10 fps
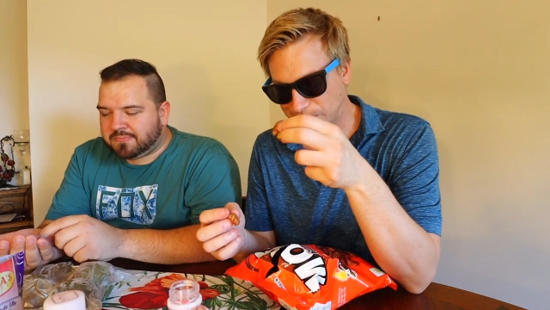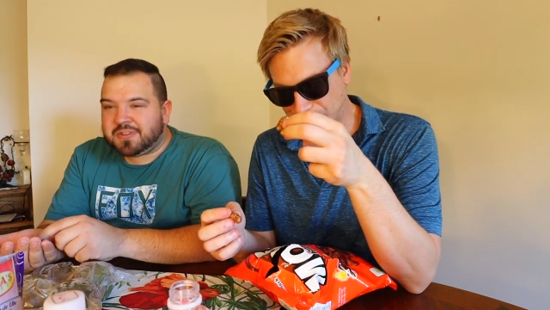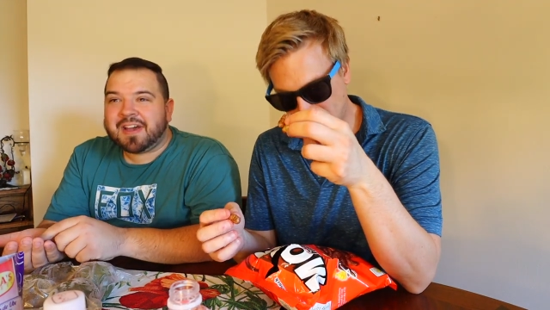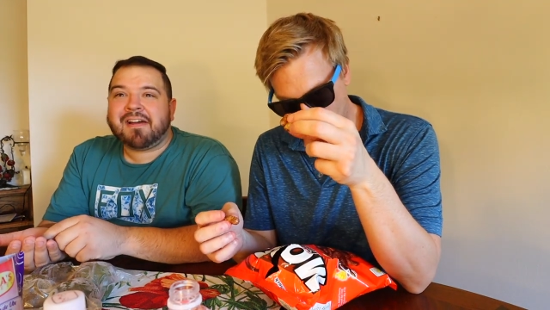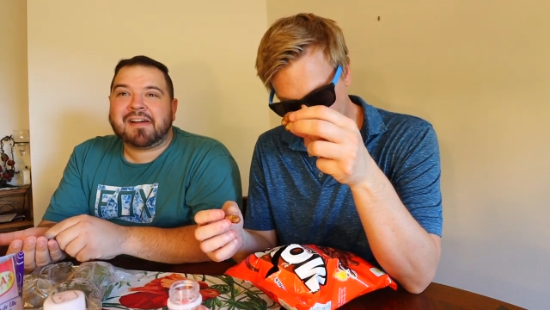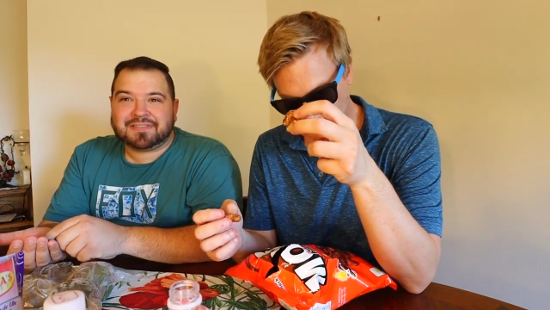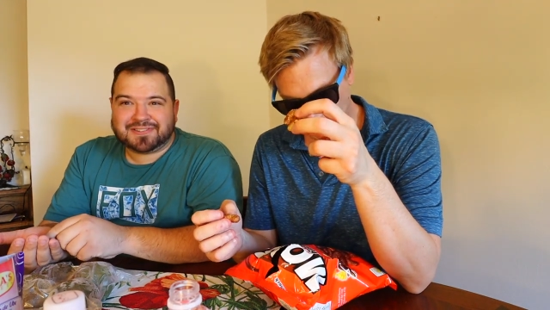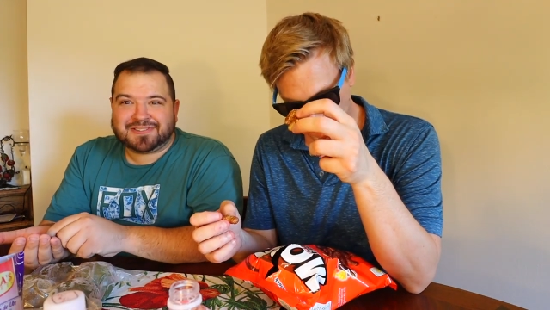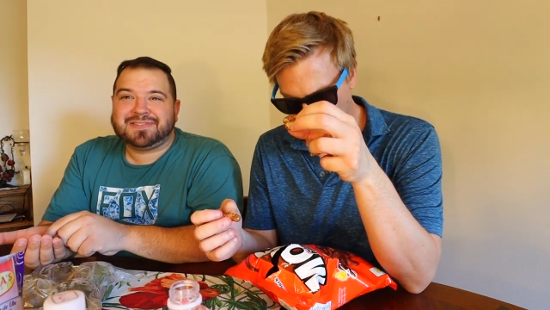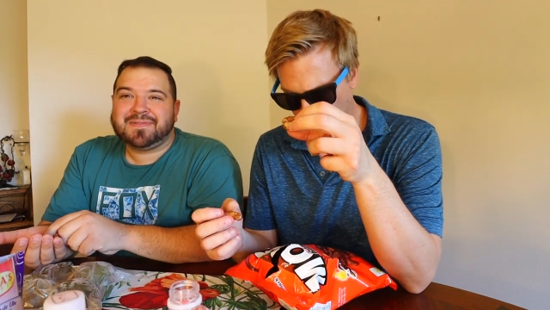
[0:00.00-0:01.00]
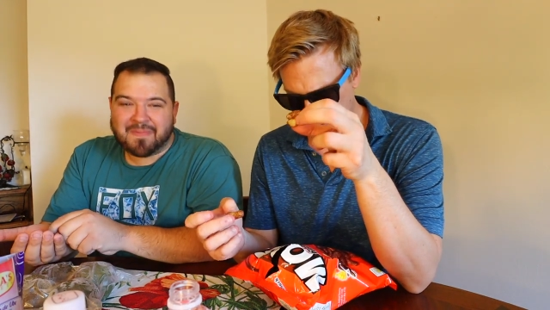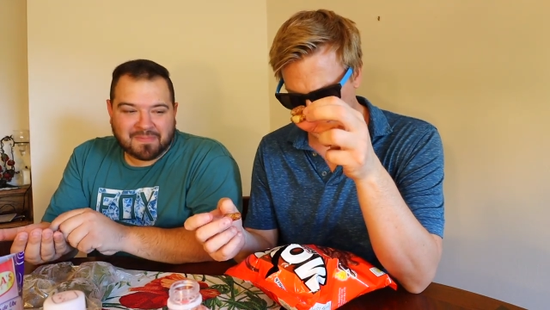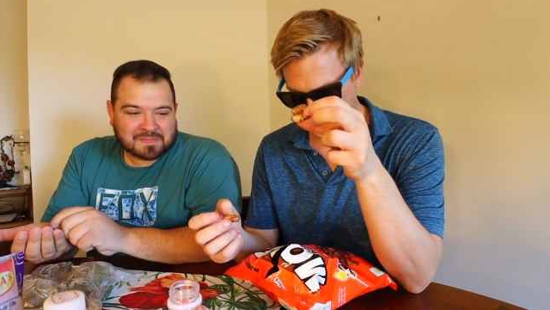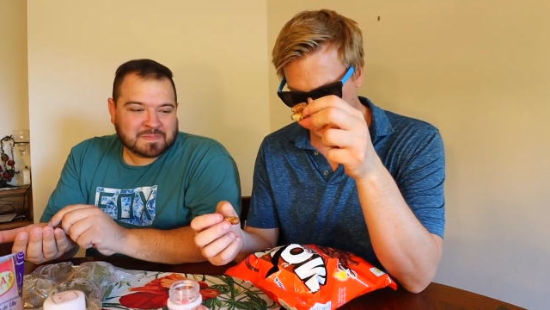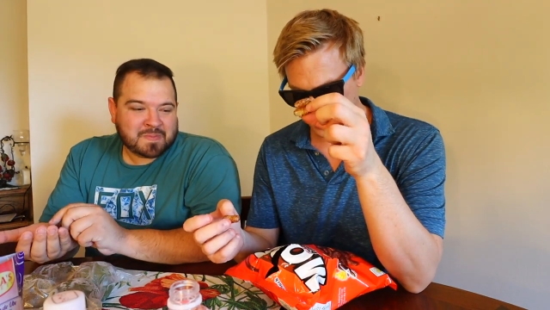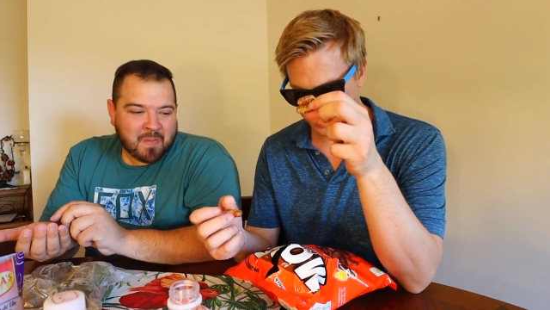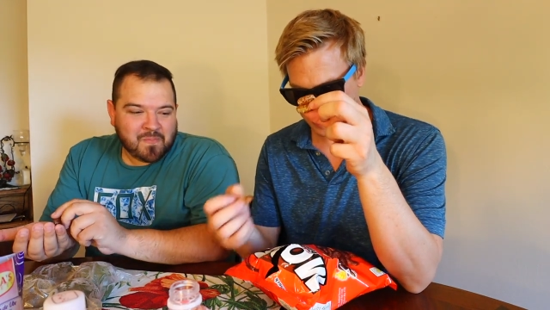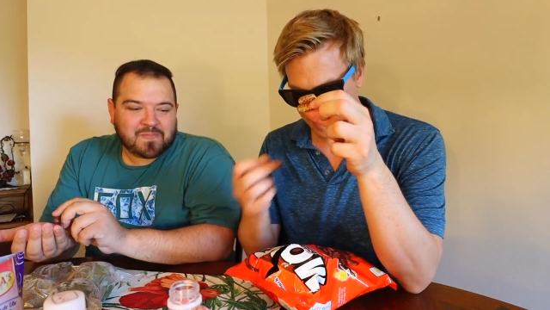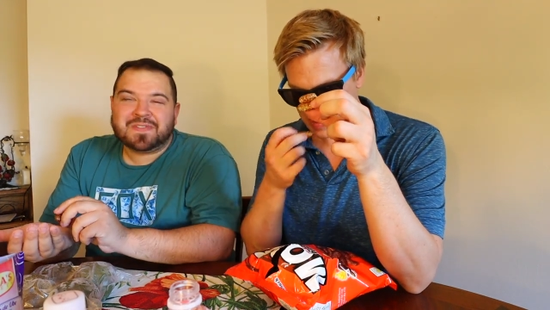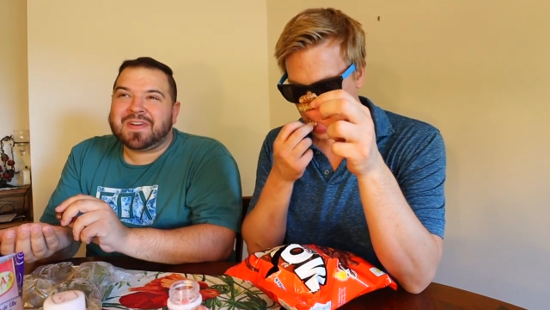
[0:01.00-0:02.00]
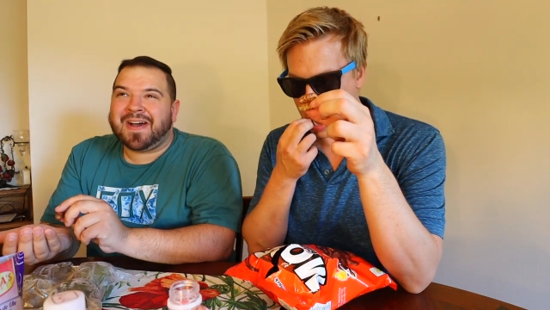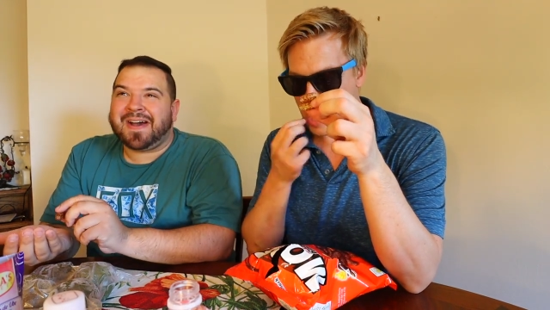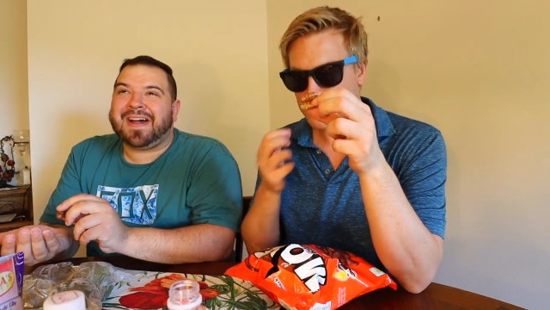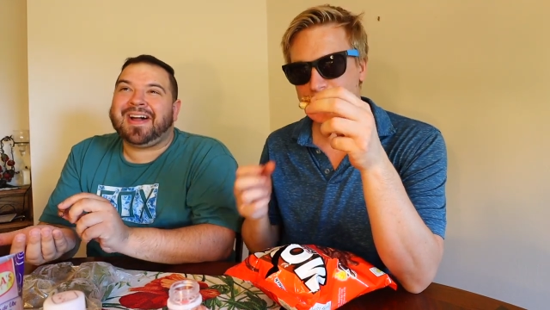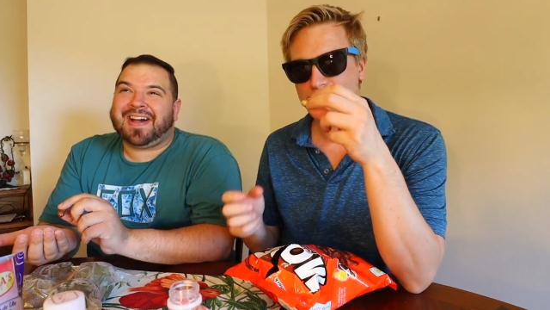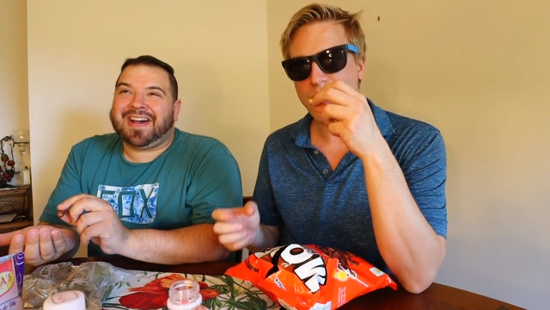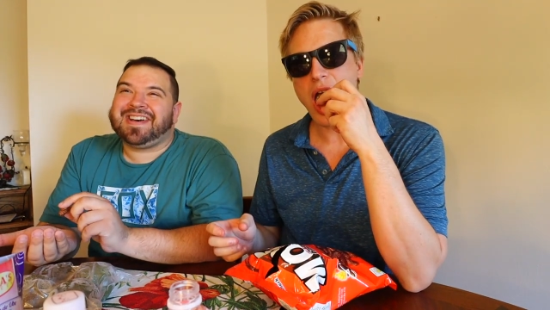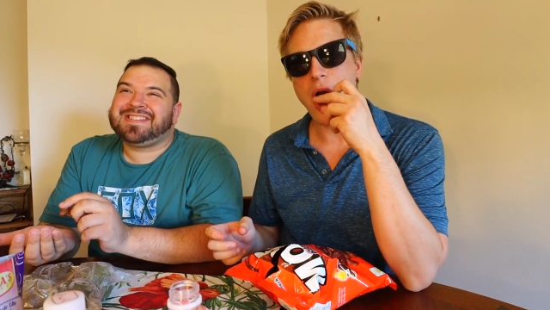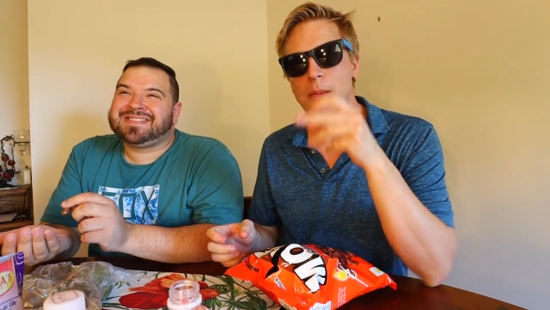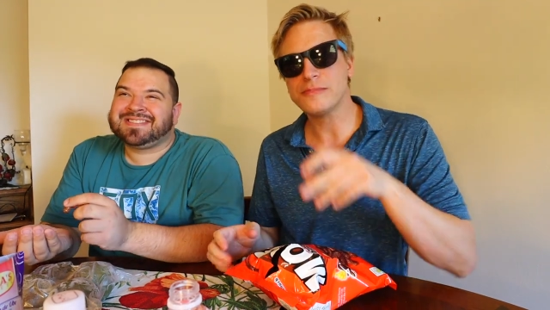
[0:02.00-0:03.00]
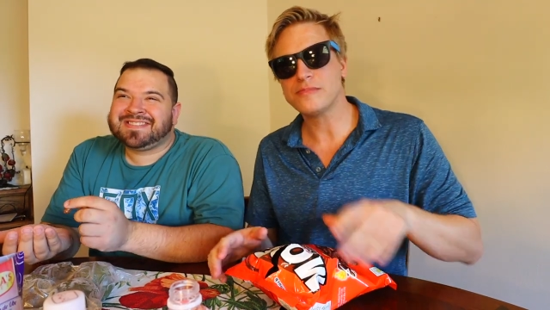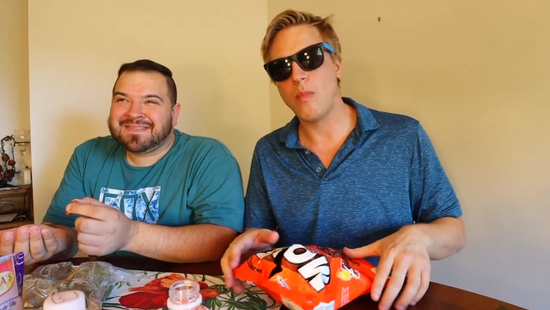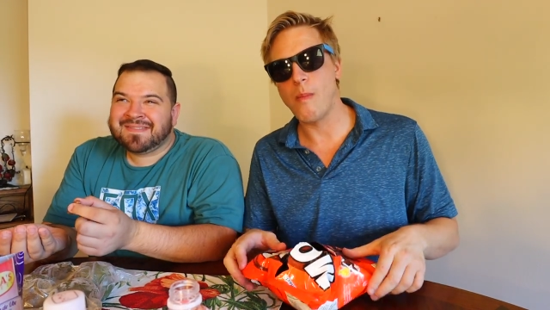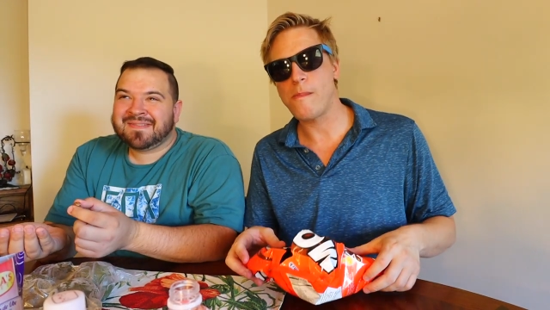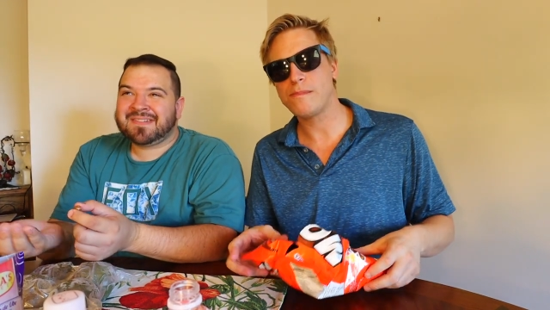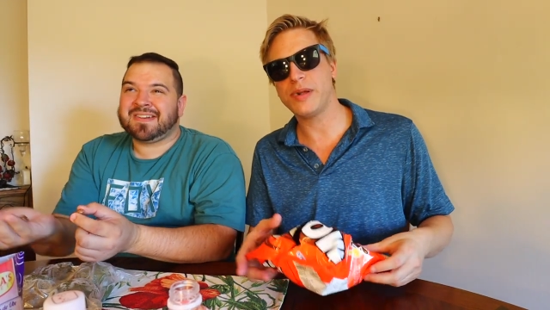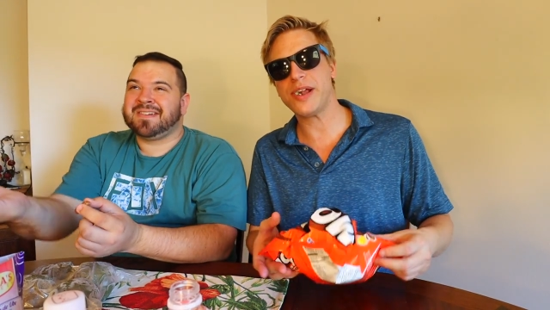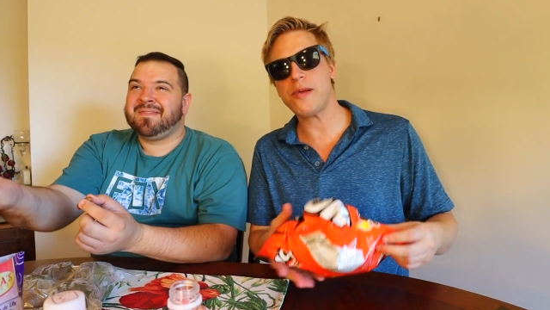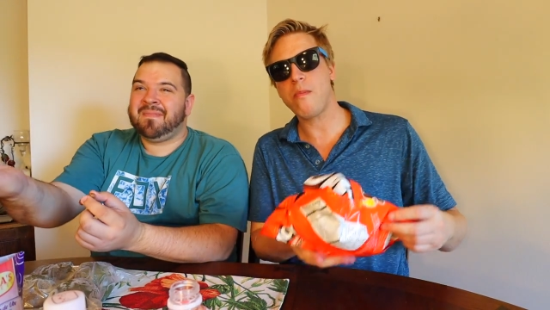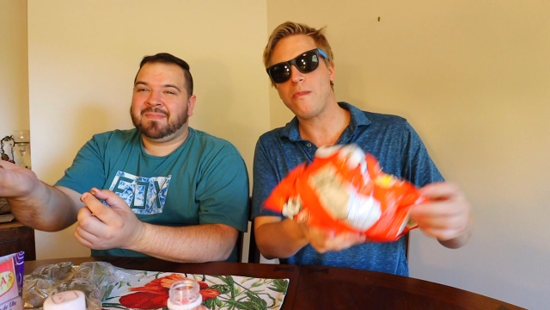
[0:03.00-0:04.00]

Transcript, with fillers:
Speaker 1: Yes. Oh, these are good. Yes. Here.